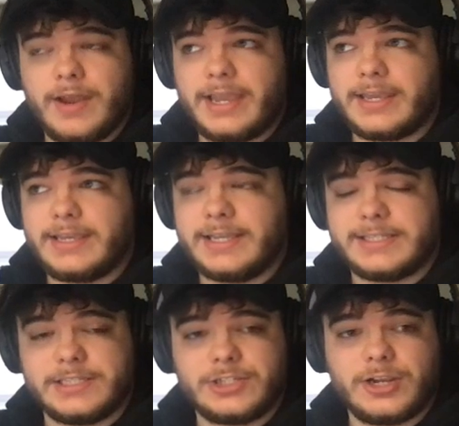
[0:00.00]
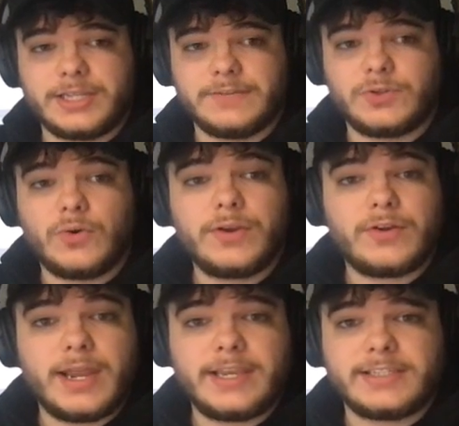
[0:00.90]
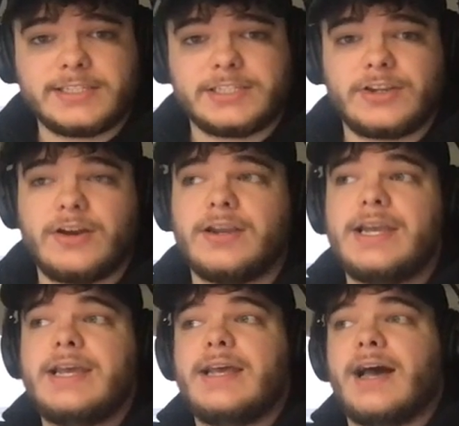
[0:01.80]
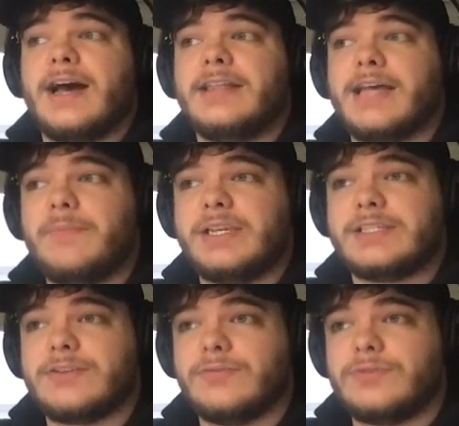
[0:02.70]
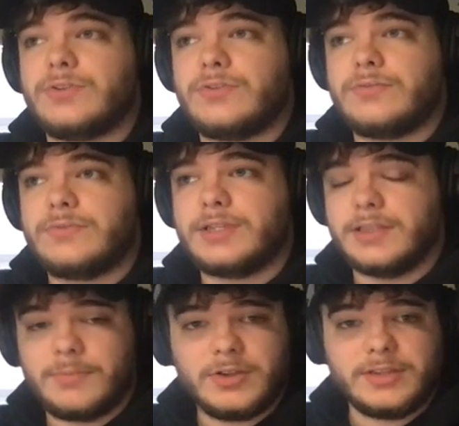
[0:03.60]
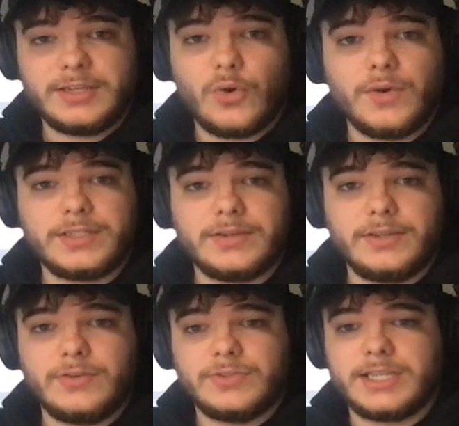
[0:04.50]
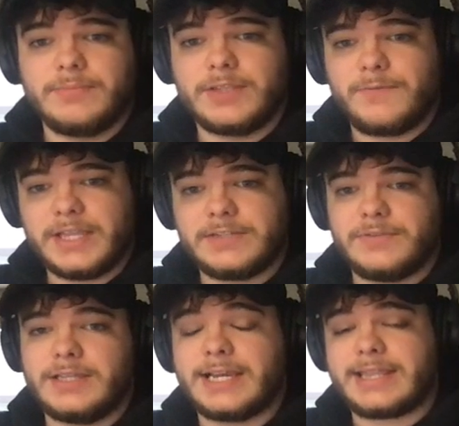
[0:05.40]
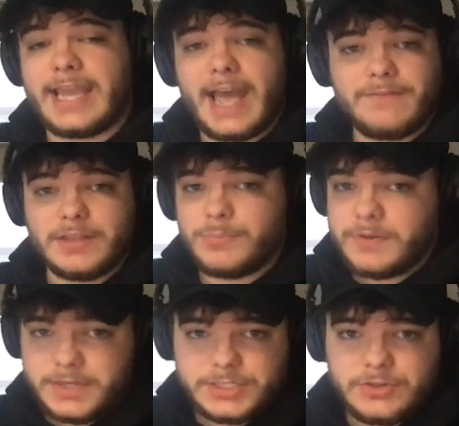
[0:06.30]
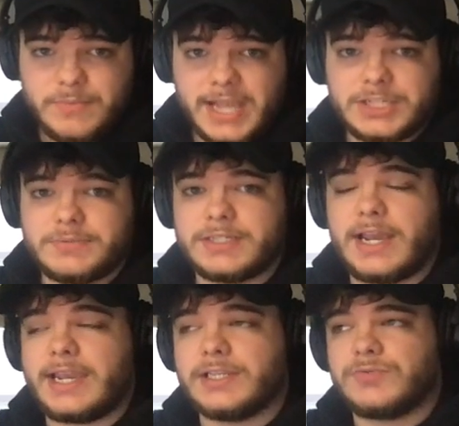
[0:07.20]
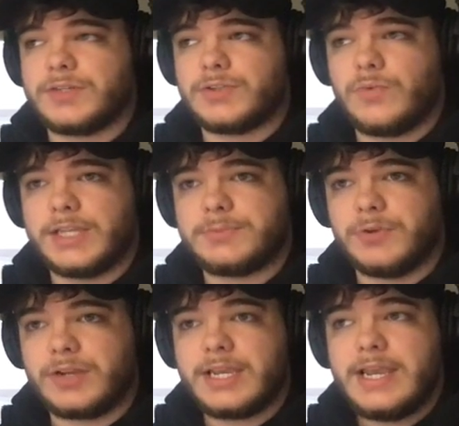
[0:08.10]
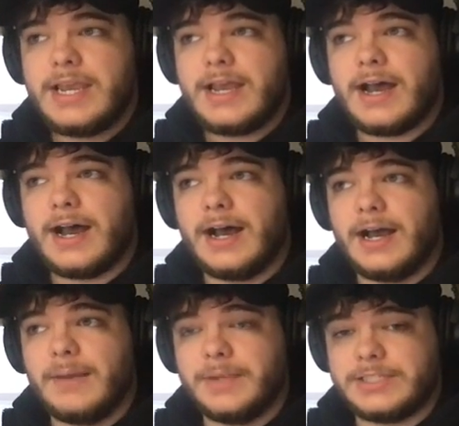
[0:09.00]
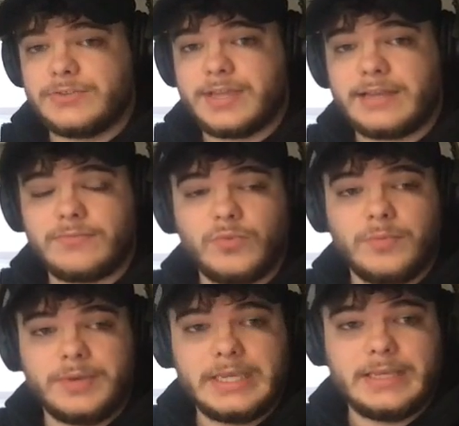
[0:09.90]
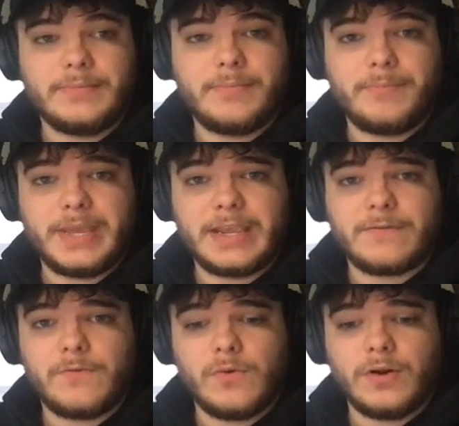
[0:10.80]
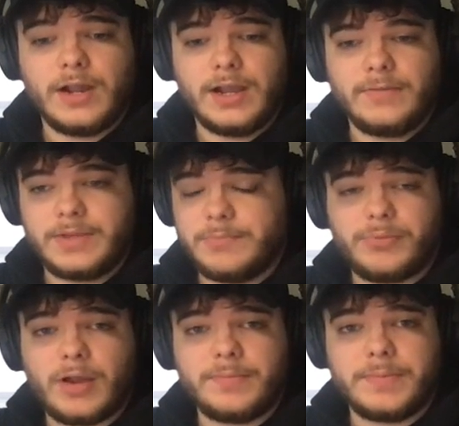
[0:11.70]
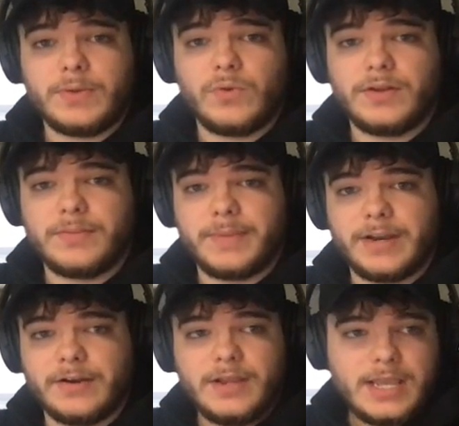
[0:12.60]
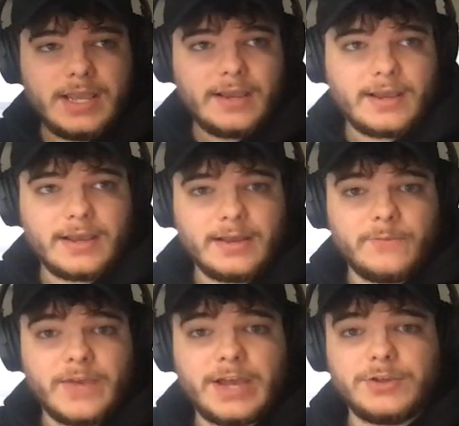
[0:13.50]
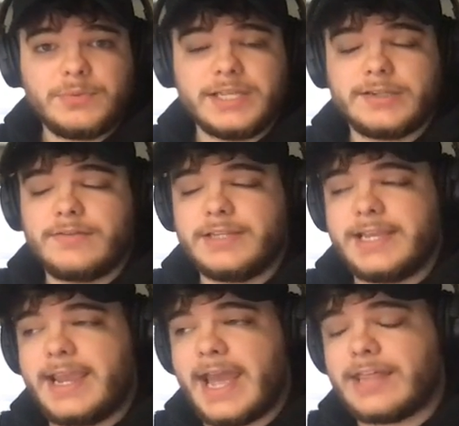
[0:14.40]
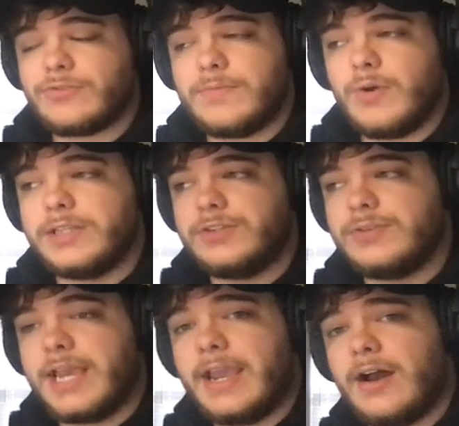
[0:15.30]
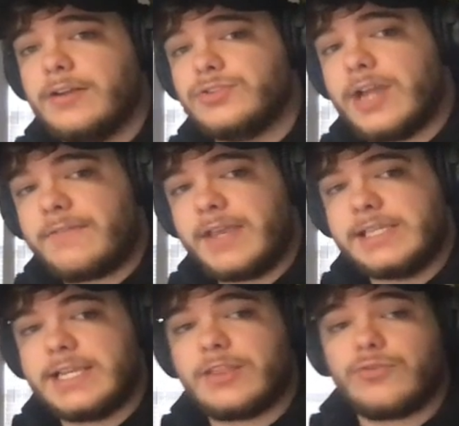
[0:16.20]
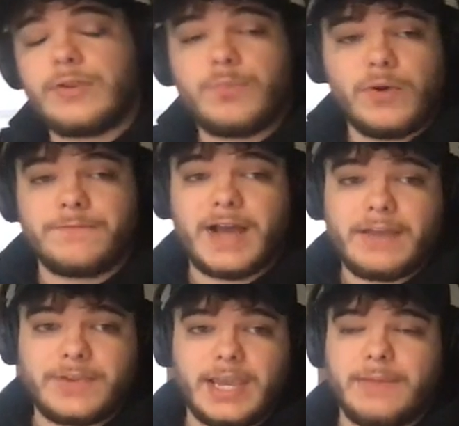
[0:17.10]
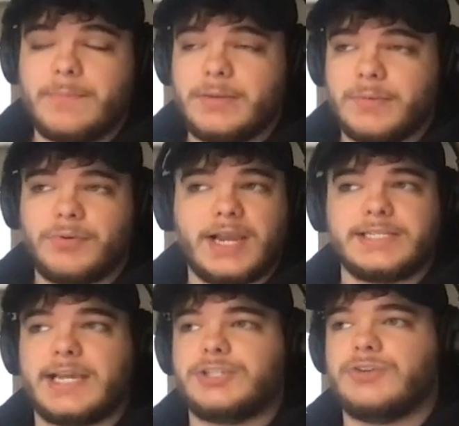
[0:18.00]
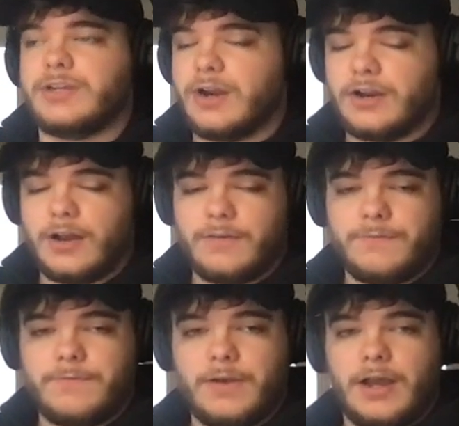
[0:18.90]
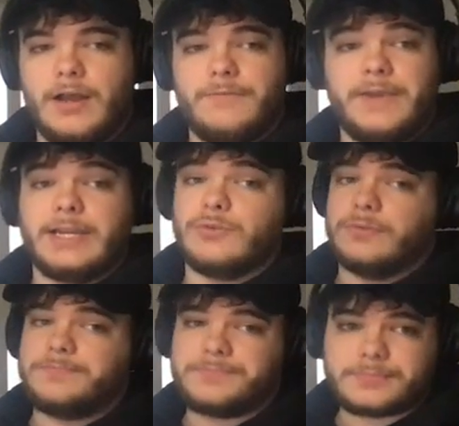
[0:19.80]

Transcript: Craig gets the start. Because if Torrey Craig gets the start, that means they're deliberately going to use him defensively like they have in the previous 2 matchups against Russell Westbrook. And so that will be big for he'll probably be one of the better value plays of the day at 3.2K on DraftKings and 3.5K minimum price at shooting guard on FanDuel.